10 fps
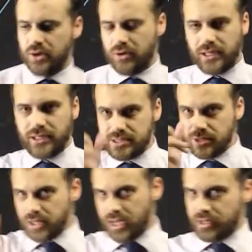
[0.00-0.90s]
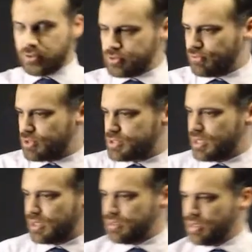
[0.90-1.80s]
All right, let's look at angles for a
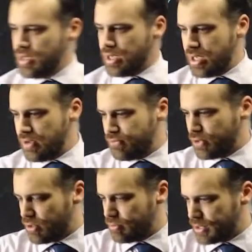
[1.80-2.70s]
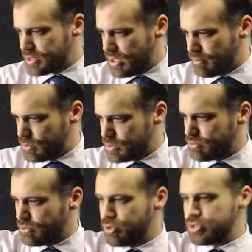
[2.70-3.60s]
second. If a complex number was
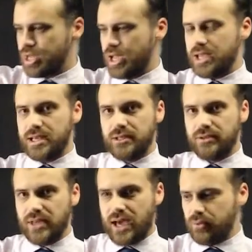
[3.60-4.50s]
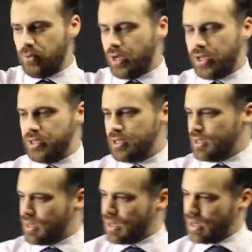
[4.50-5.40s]
rotating that way,
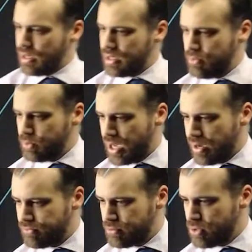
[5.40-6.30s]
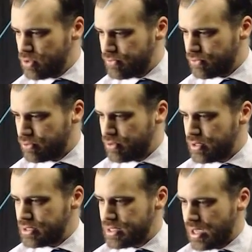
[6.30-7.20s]
uh, it would have to move through
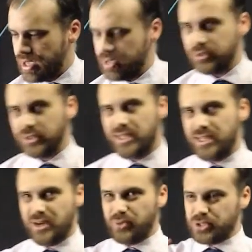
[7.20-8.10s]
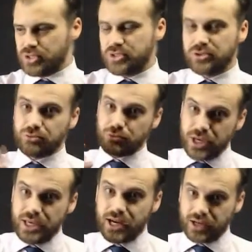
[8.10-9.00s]
this angle here, which is
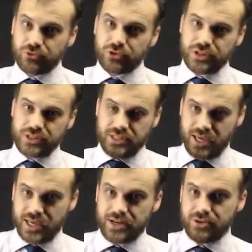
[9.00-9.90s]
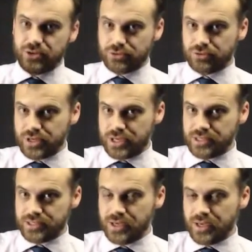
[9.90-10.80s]
three hundred ten
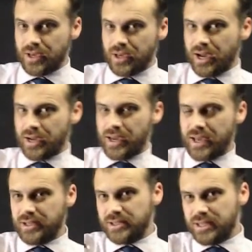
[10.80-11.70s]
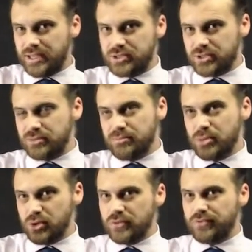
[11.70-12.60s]
degrees. Uh, and it needs to
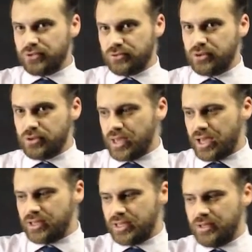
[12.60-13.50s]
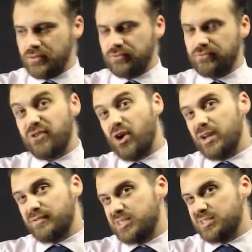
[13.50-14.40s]
move through that in
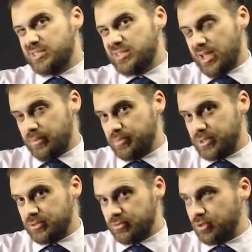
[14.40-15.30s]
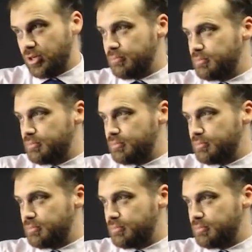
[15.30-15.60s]
five steps, right?